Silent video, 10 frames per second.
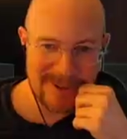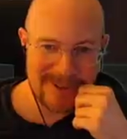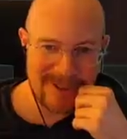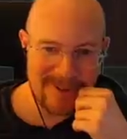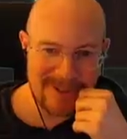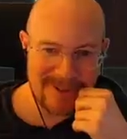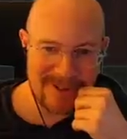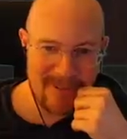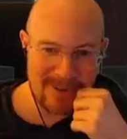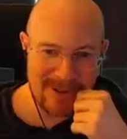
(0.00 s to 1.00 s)
goes great with a
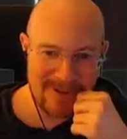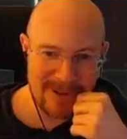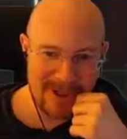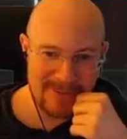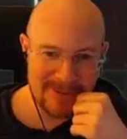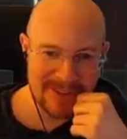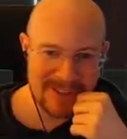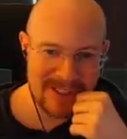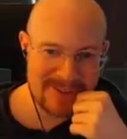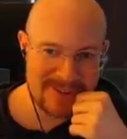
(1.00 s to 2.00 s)
scrap recovery arm?
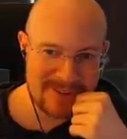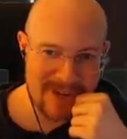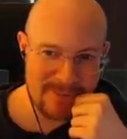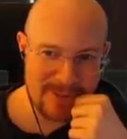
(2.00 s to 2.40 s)
An extra scrap